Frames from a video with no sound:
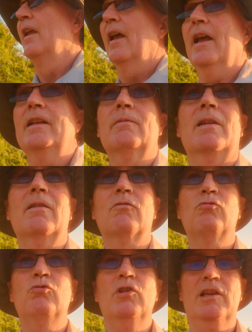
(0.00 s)
Anyway,
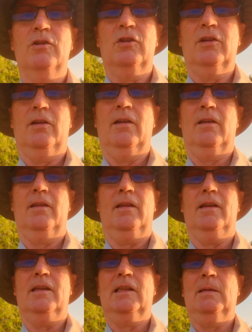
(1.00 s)
reached
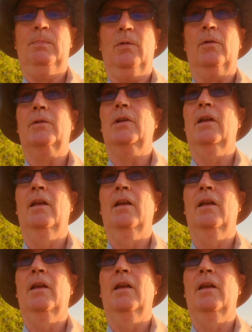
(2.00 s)
the spot